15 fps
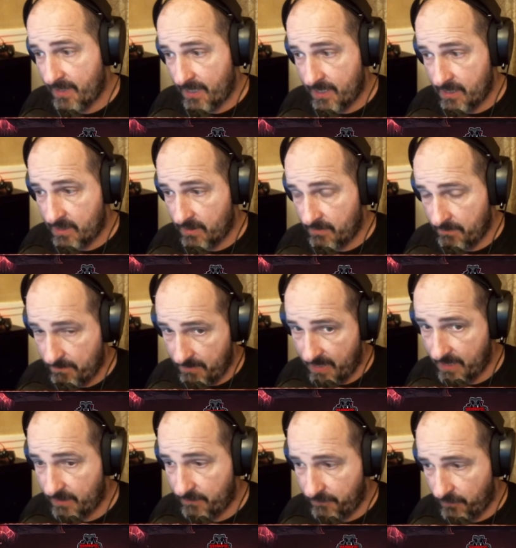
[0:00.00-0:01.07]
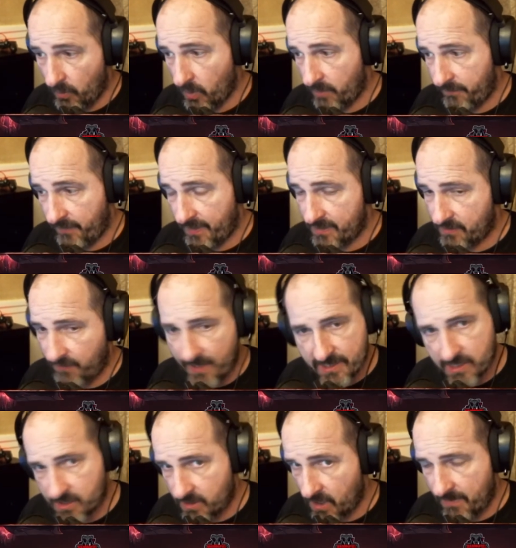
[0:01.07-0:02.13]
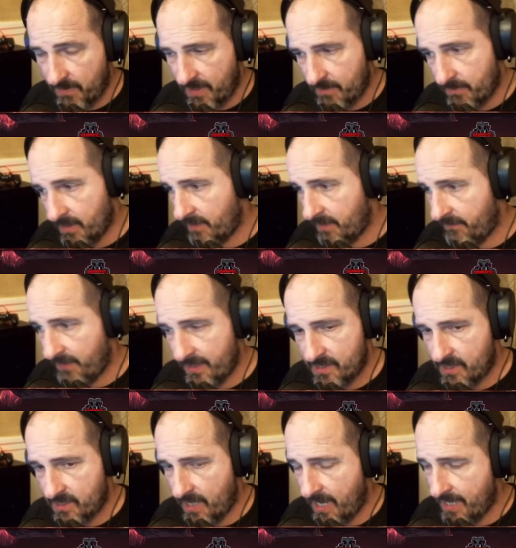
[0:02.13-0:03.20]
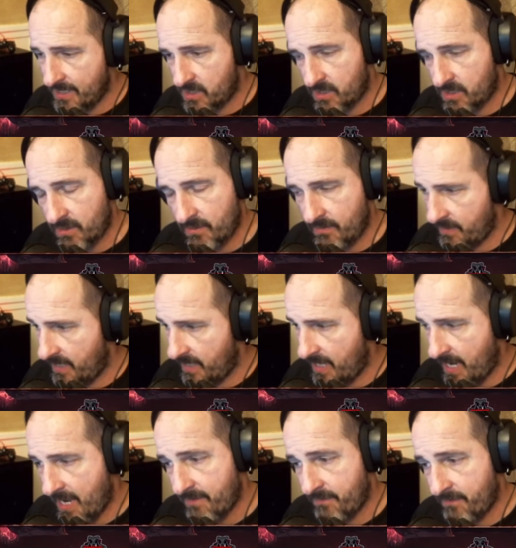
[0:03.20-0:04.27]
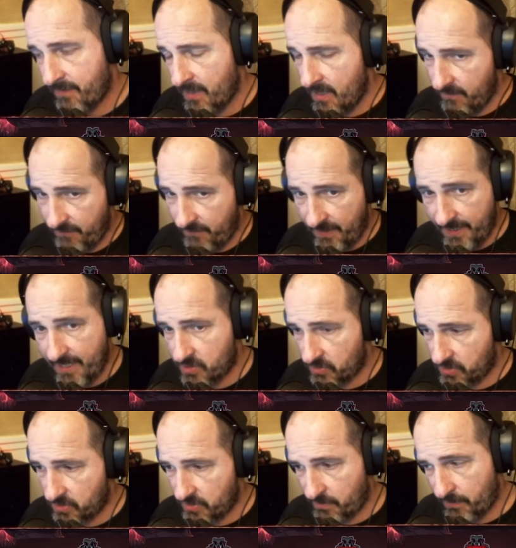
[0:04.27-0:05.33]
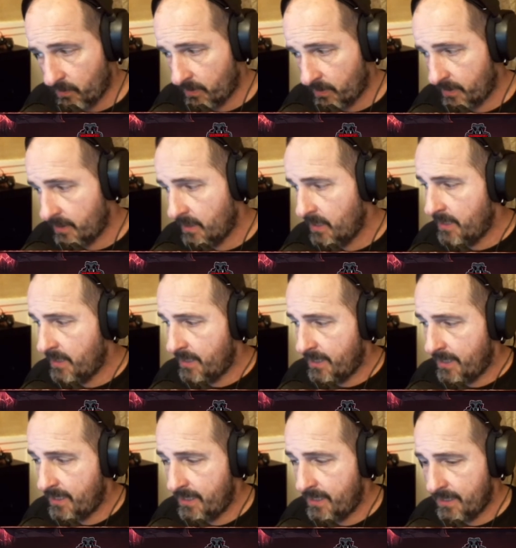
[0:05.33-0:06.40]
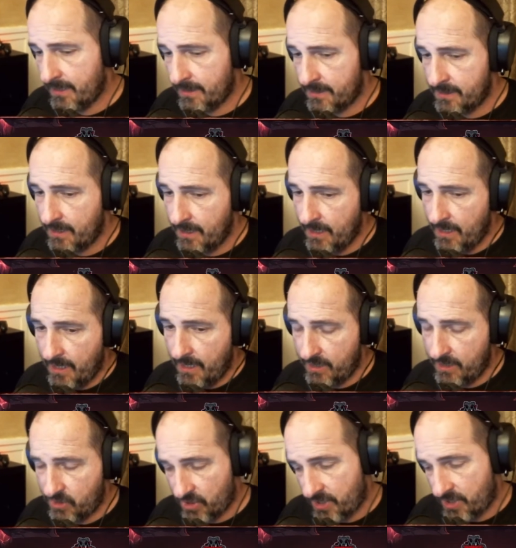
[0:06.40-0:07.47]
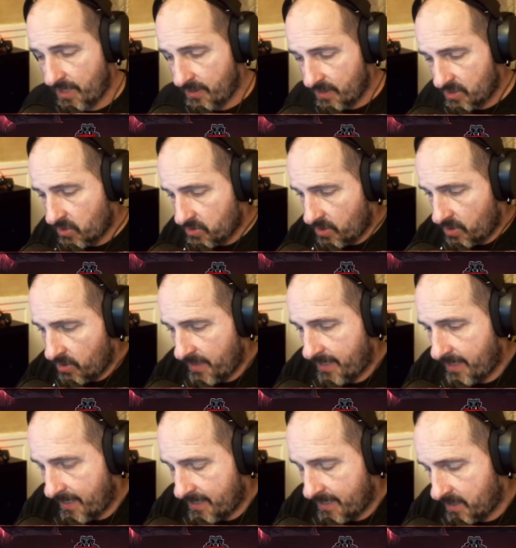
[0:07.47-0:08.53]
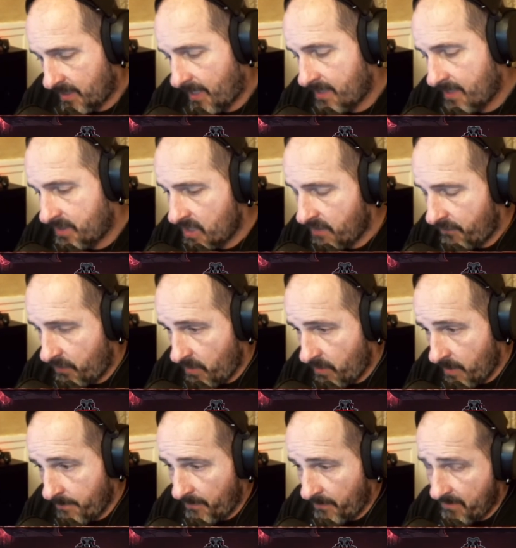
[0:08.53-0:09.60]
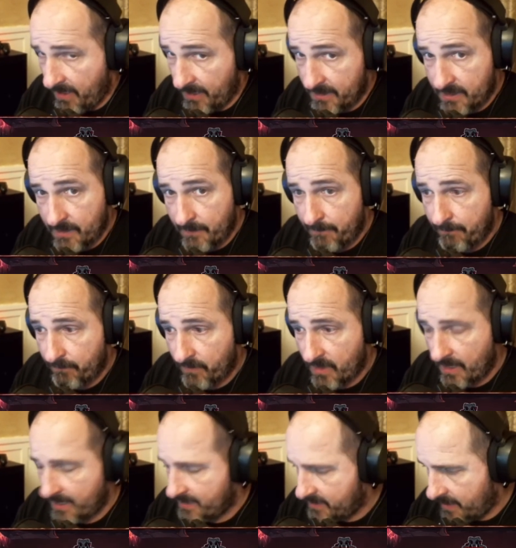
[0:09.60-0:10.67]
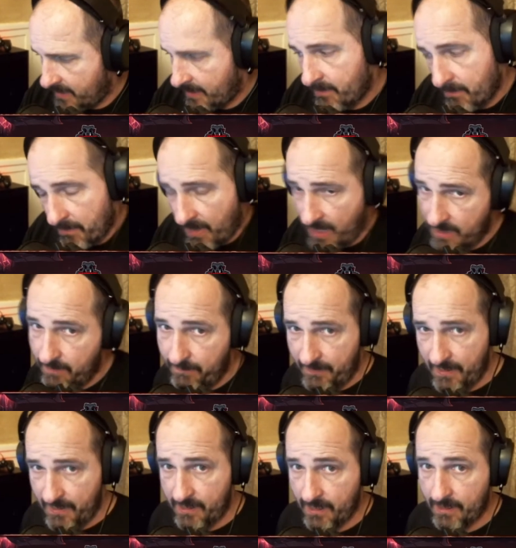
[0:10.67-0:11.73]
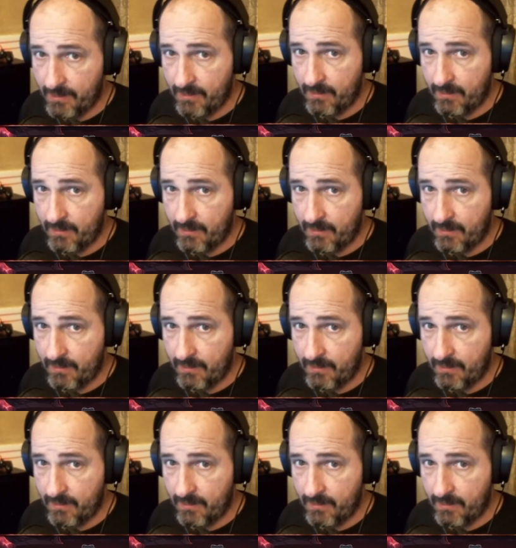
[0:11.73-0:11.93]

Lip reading: he could make for FaZe. FaZe is going to make money. They have financial support. And it's just that this goes along, like I said, I think if you implement, like I said, my opinion,